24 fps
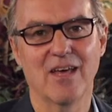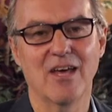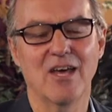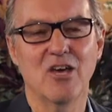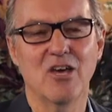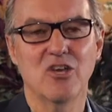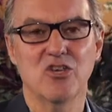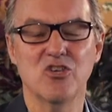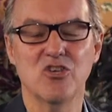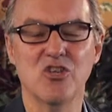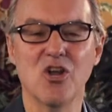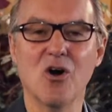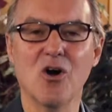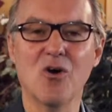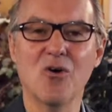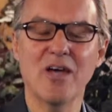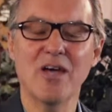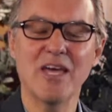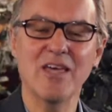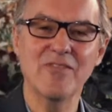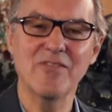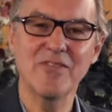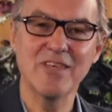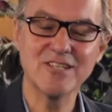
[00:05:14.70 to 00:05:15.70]
You know,
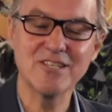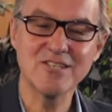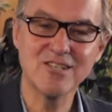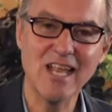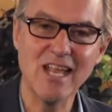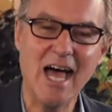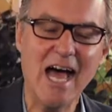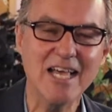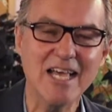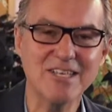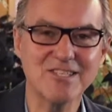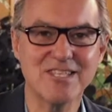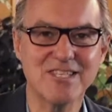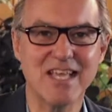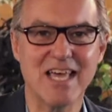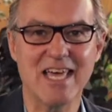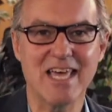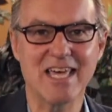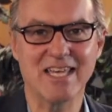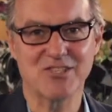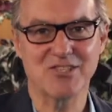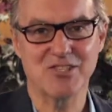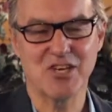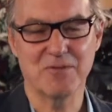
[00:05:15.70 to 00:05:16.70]
in these last
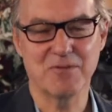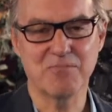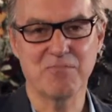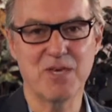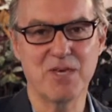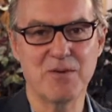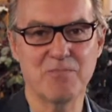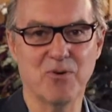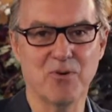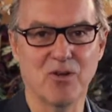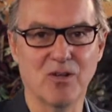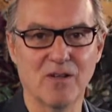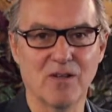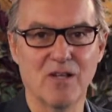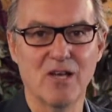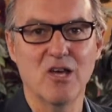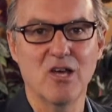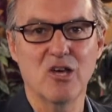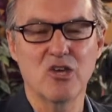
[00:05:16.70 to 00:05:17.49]
days, young people,